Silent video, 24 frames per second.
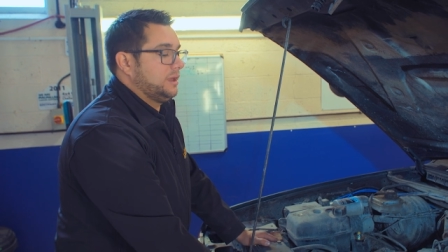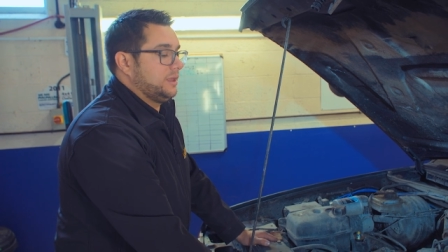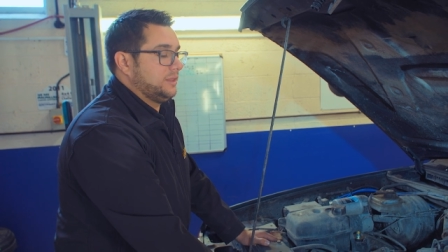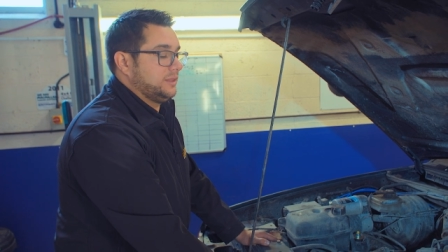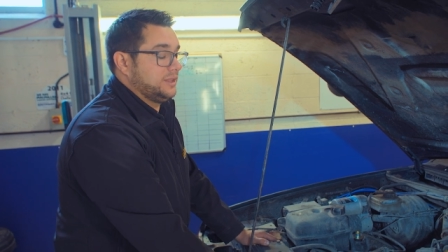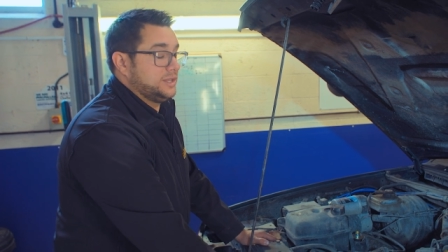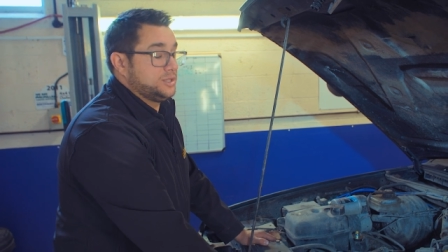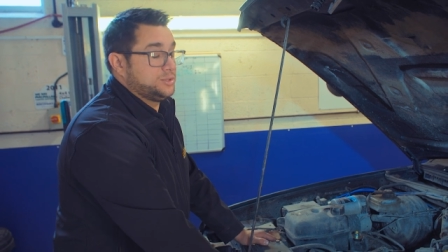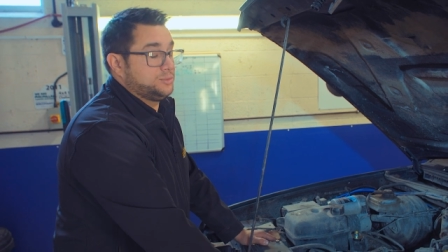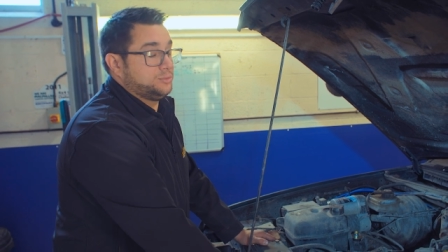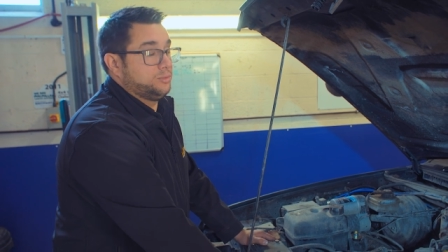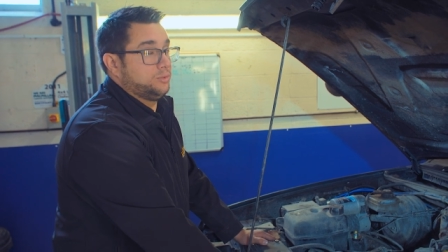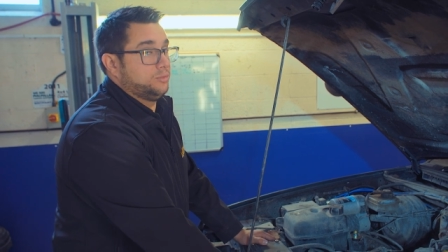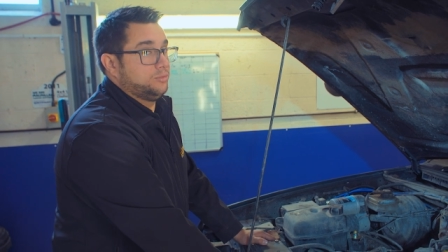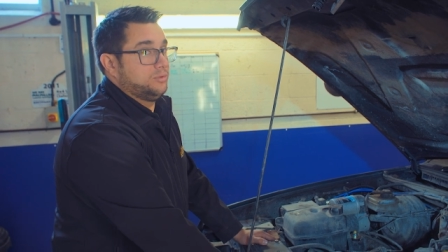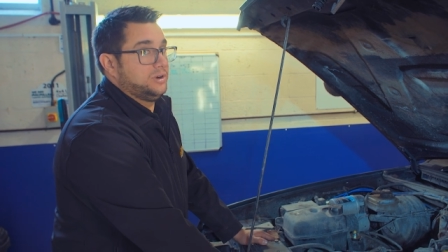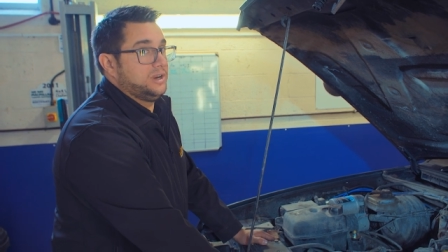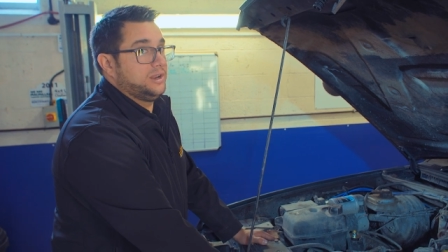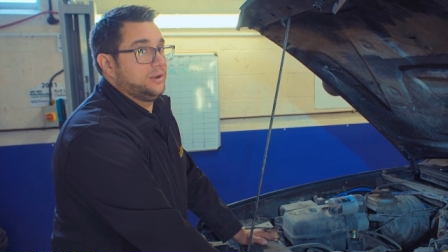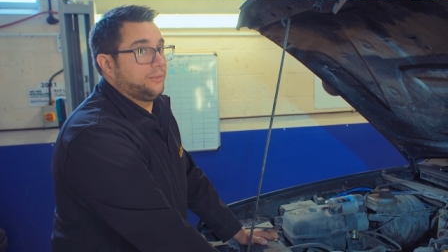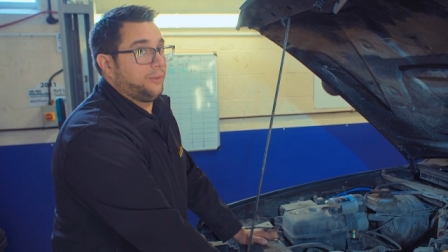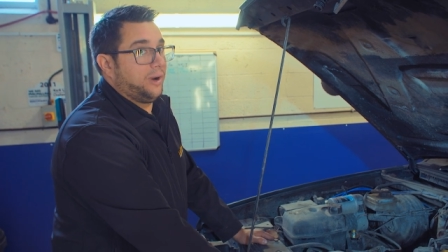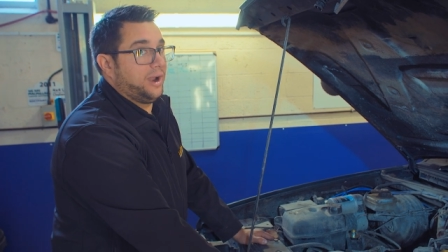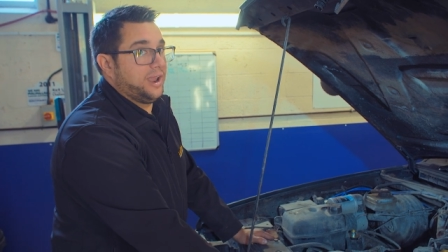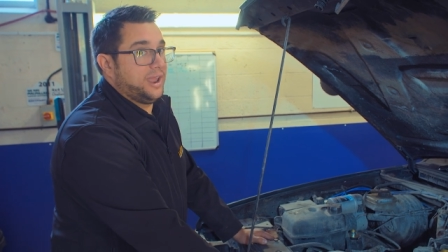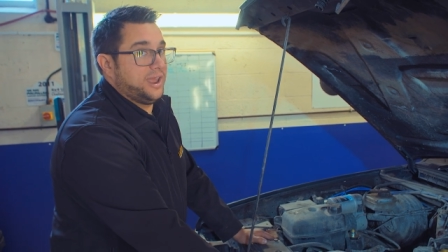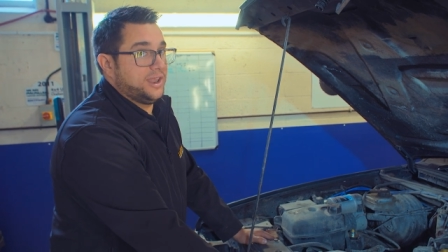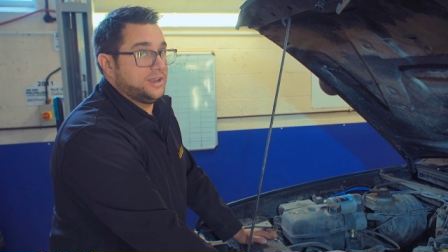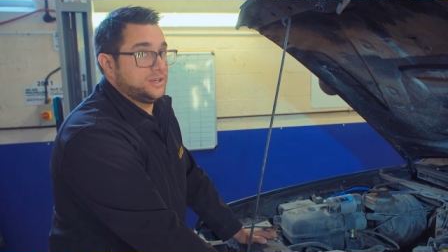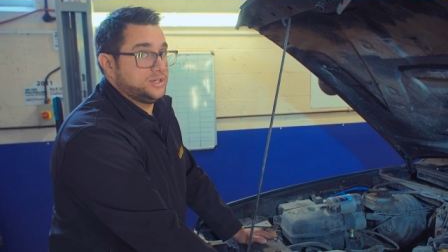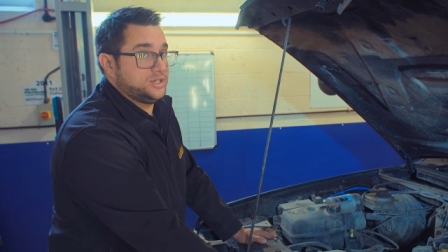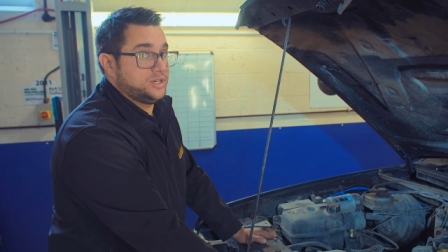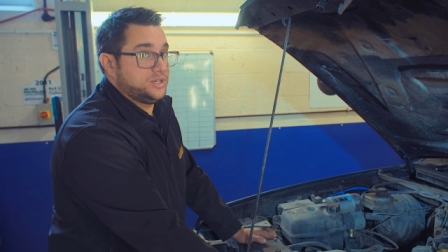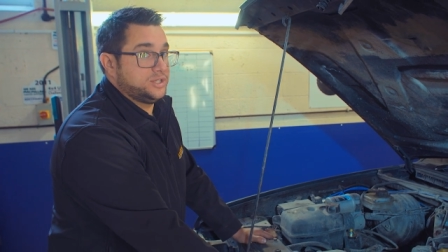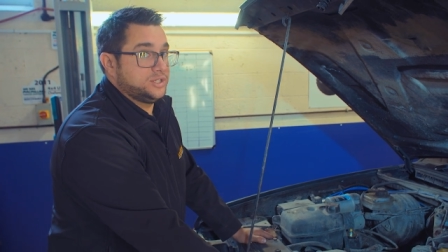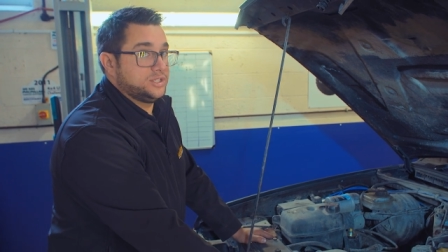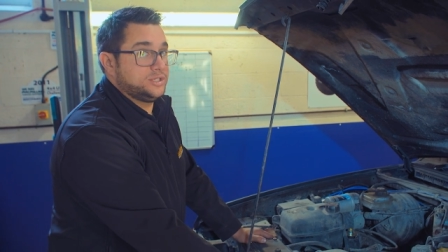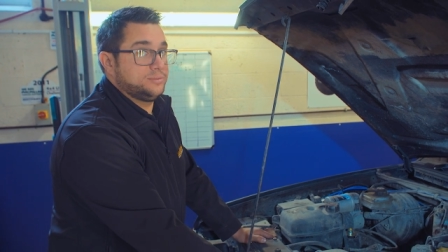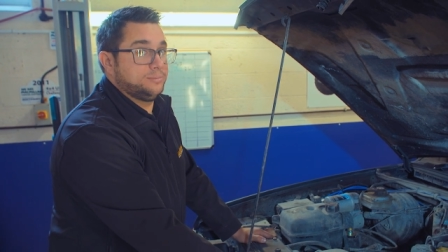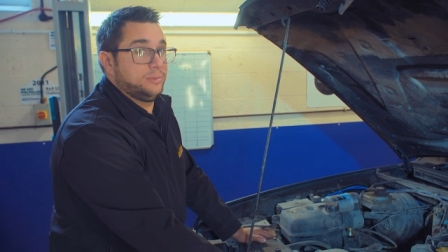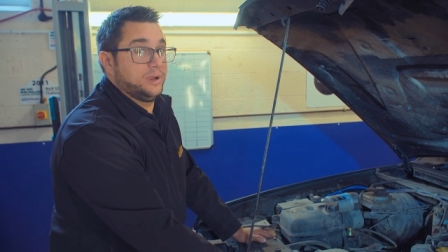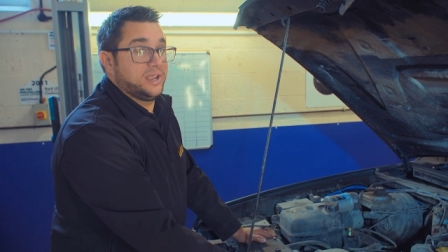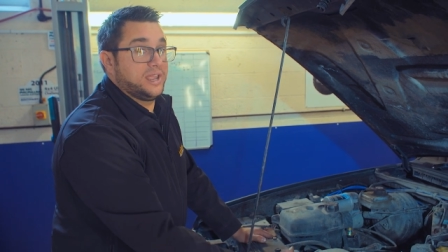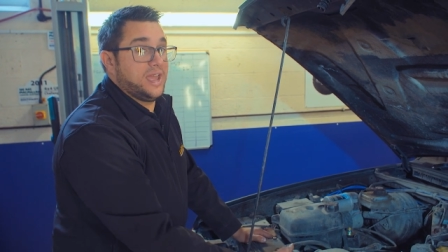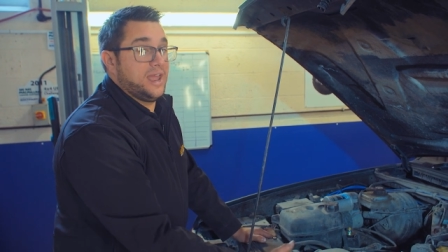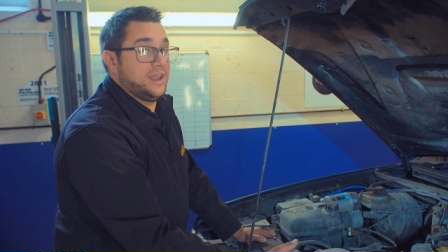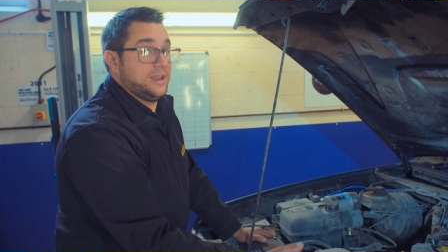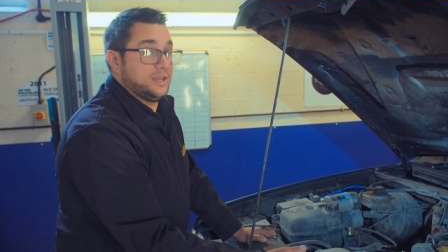And these are all really great engines,
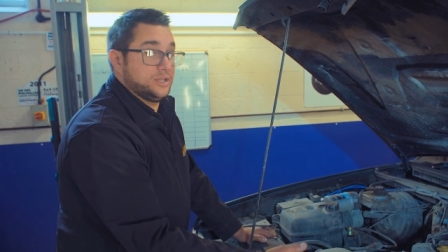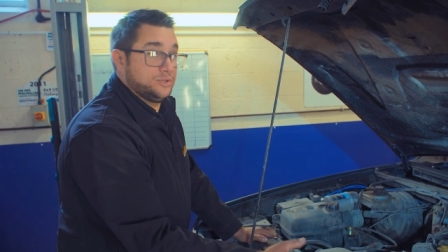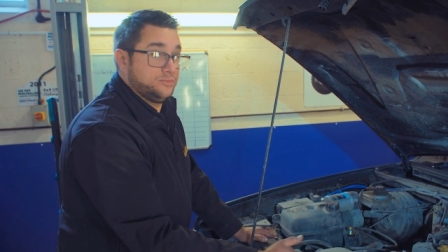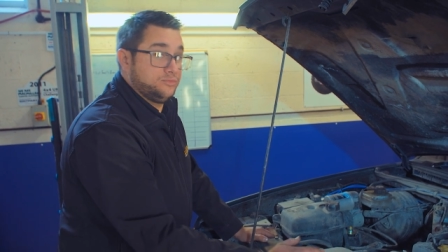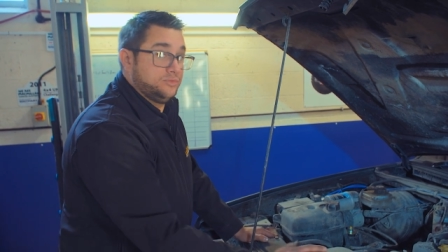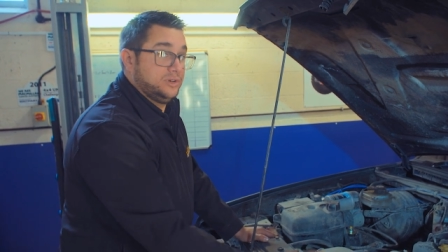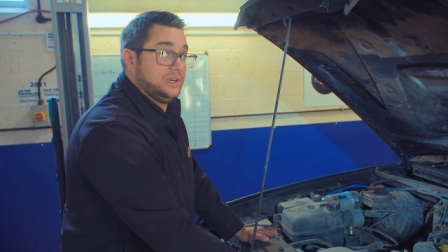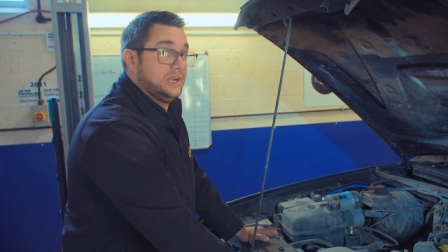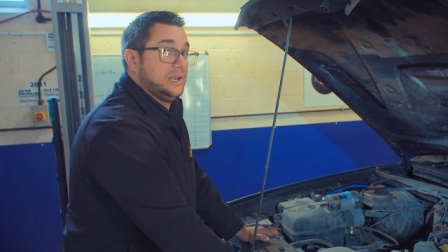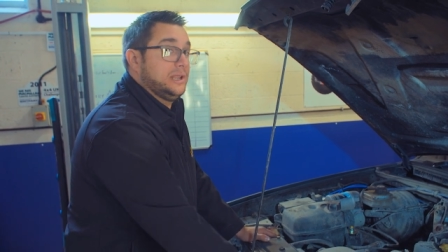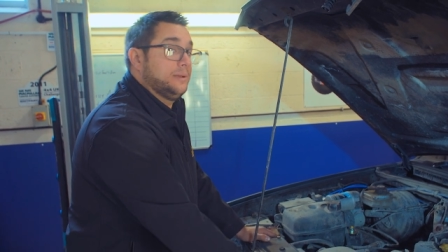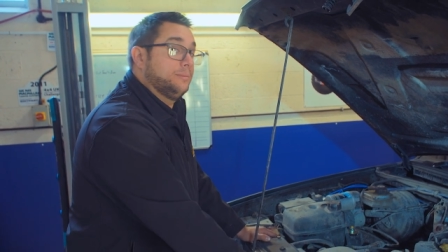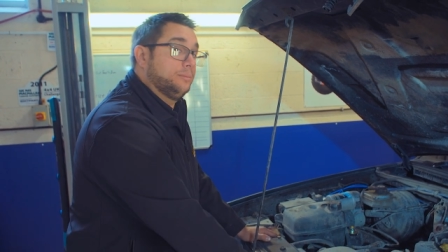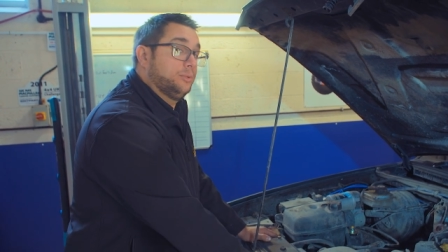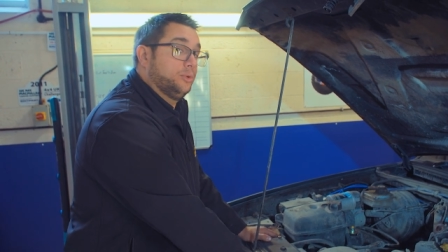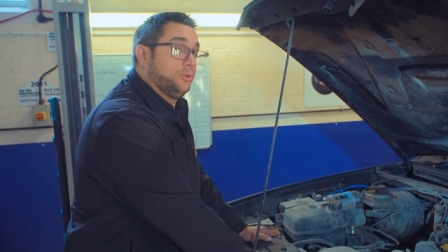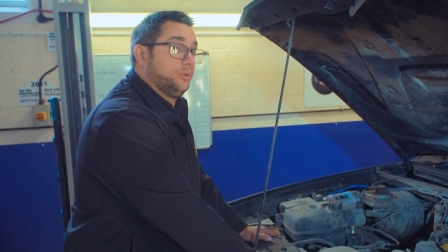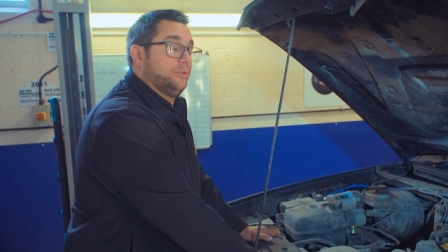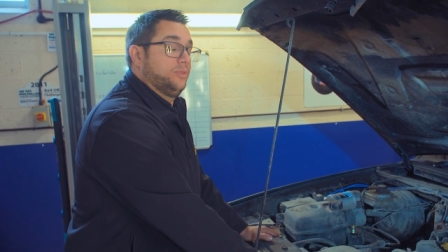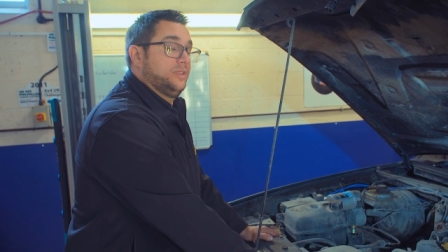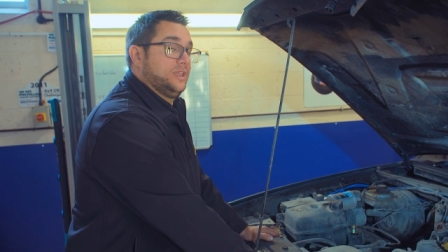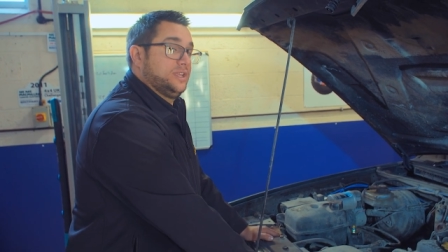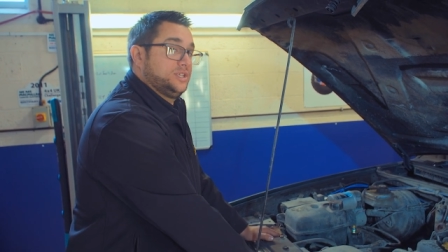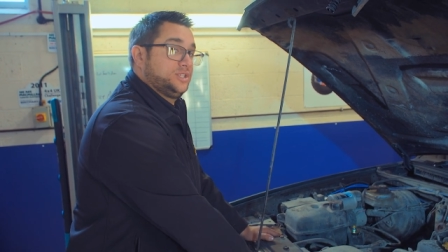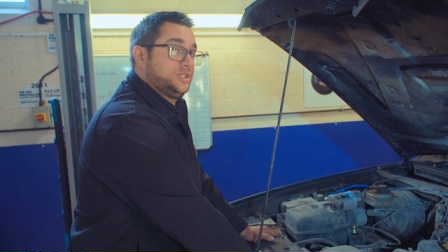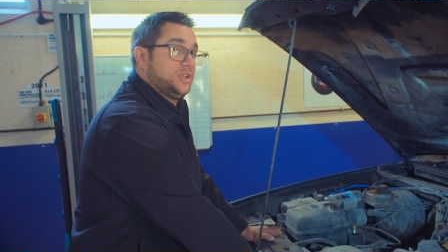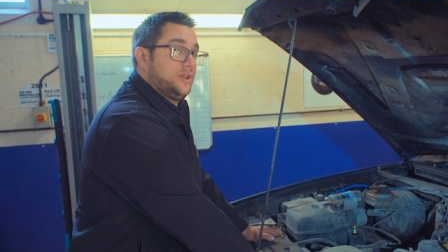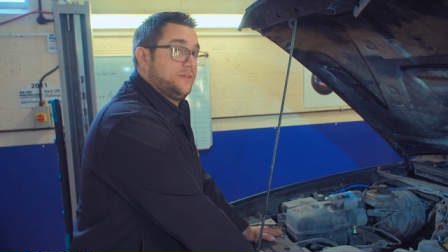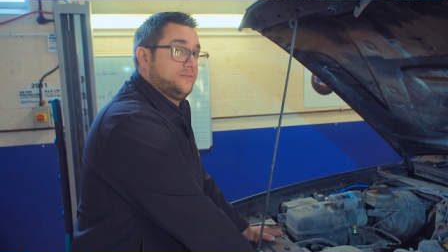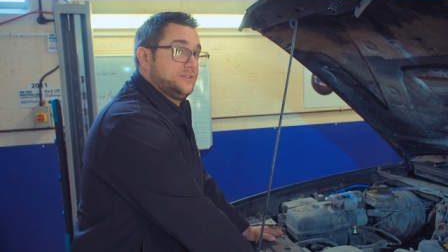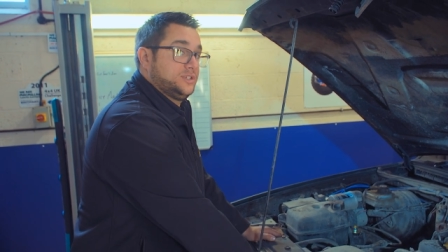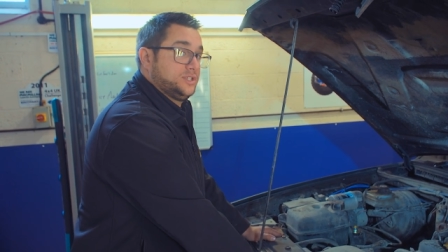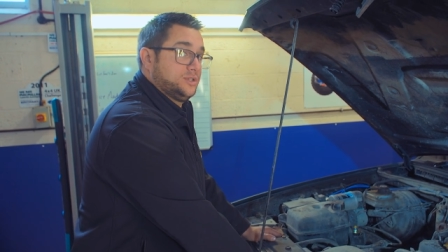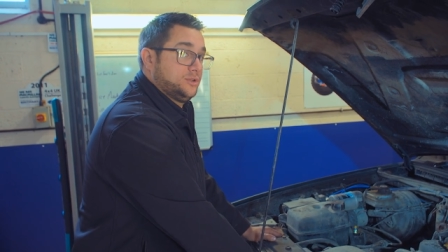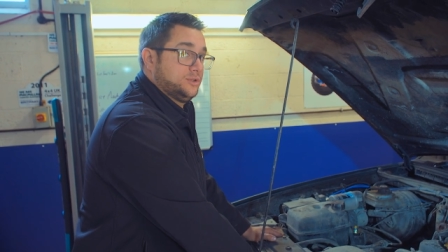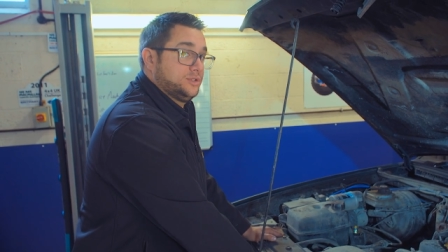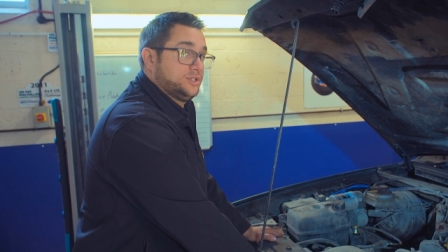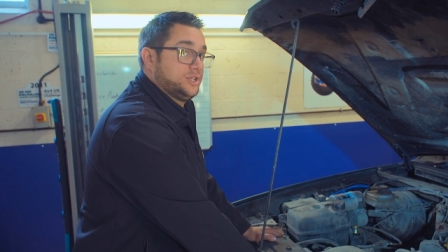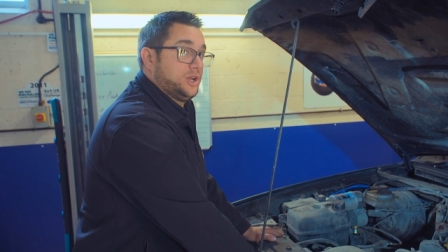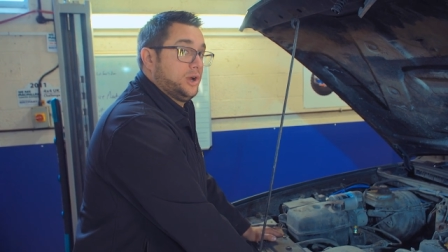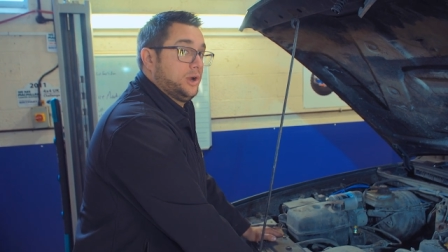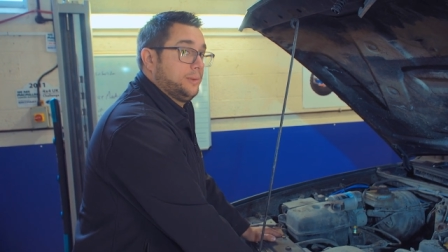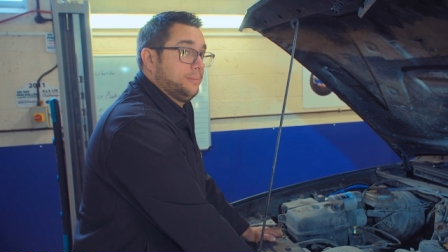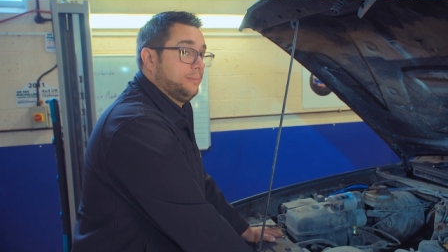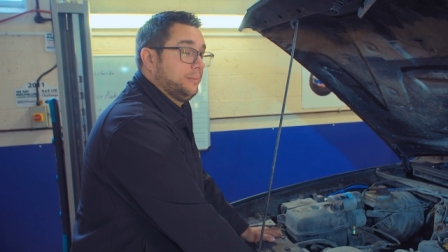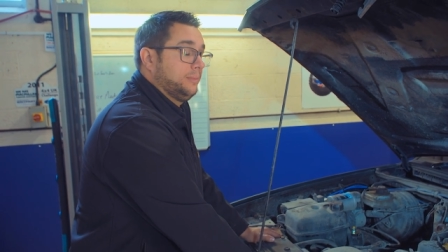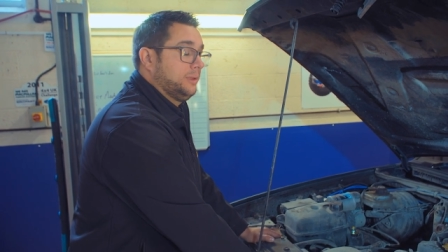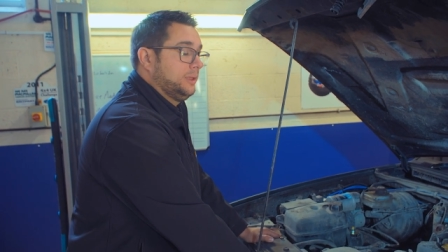but again, it's really important they're serviced on
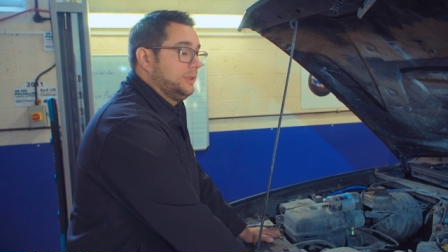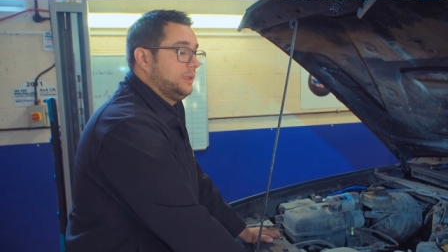time.